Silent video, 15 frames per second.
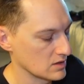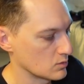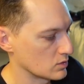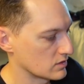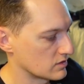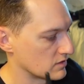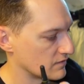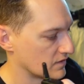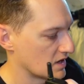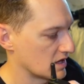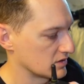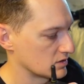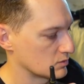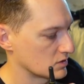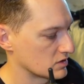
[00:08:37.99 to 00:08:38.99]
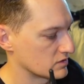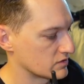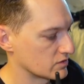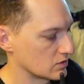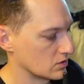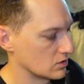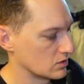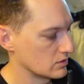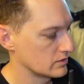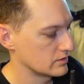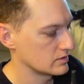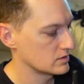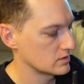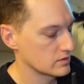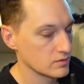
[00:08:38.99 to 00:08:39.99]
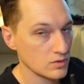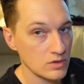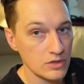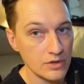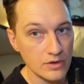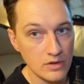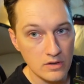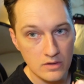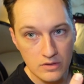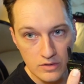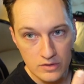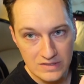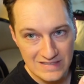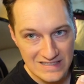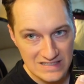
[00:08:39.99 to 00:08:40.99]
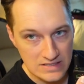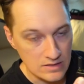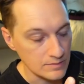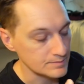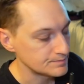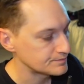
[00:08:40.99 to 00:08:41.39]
with the volume control through your system.